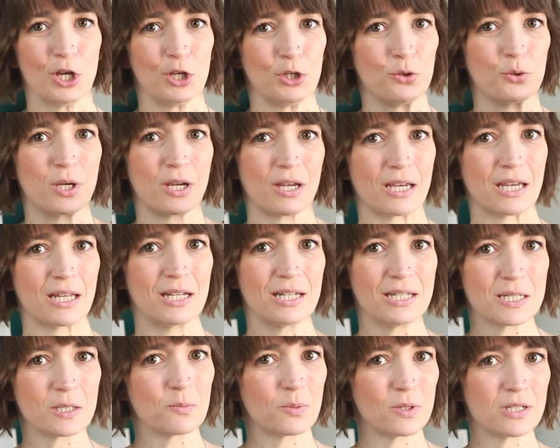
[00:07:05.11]
You can get
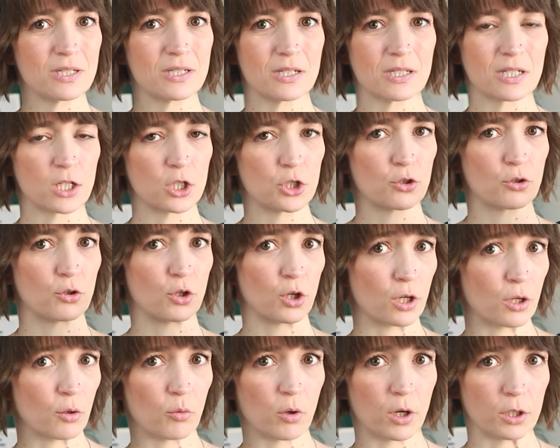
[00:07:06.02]
into business because you're
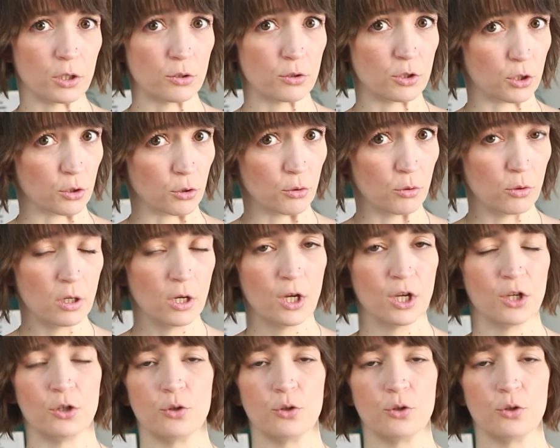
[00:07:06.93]
good at what you do.